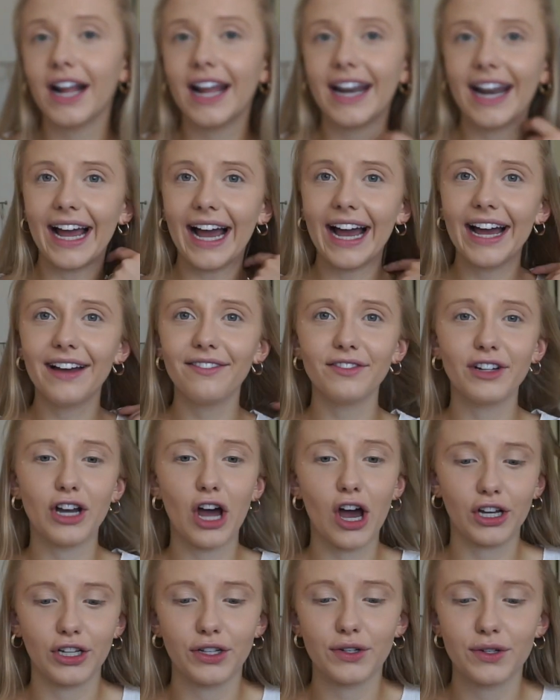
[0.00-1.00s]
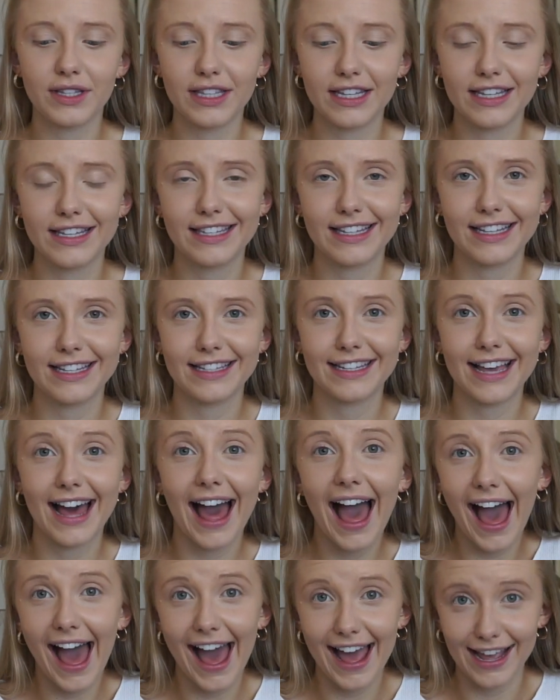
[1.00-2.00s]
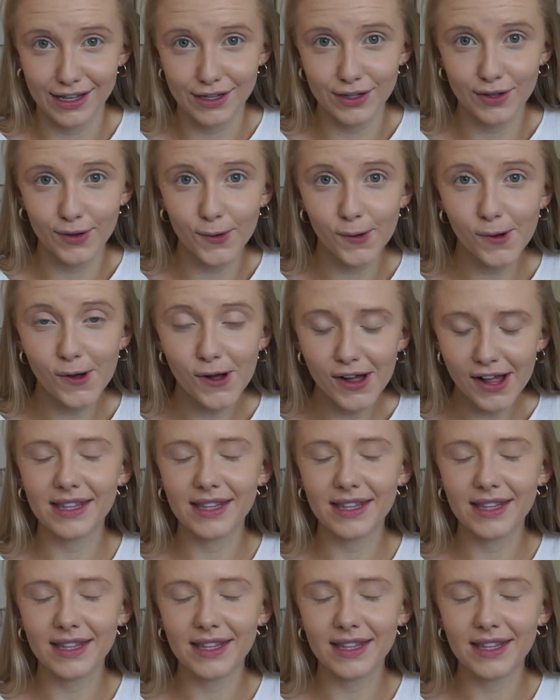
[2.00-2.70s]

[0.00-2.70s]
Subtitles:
and I have not used this since high school.